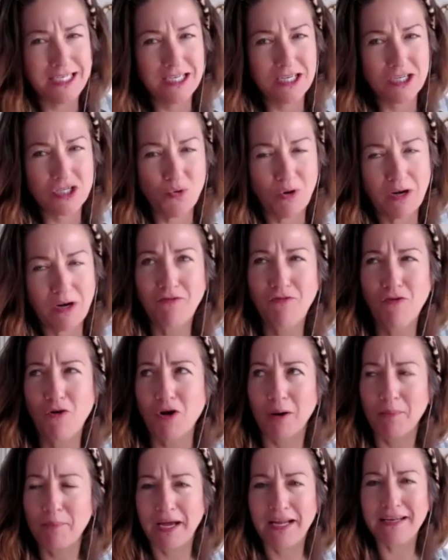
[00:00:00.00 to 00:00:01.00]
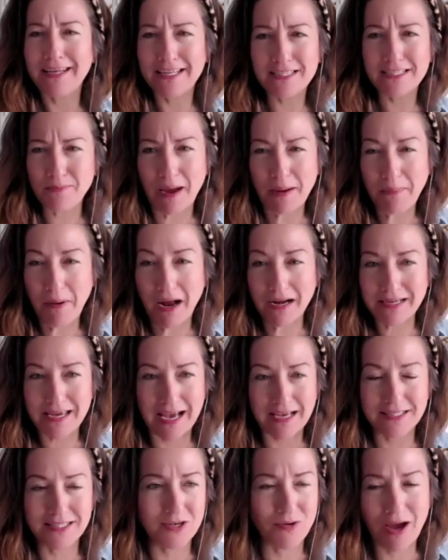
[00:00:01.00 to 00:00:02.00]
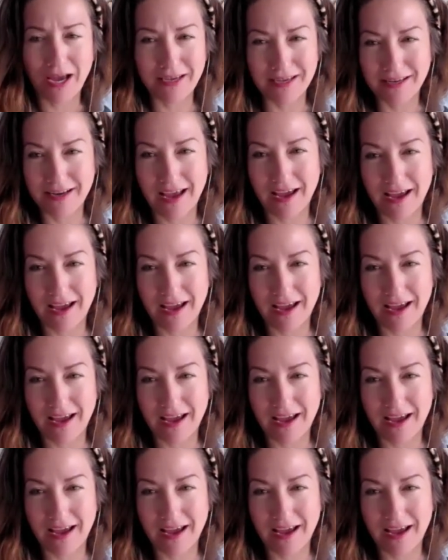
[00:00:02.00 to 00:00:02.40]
18 to 24, but it's my podcast, so I can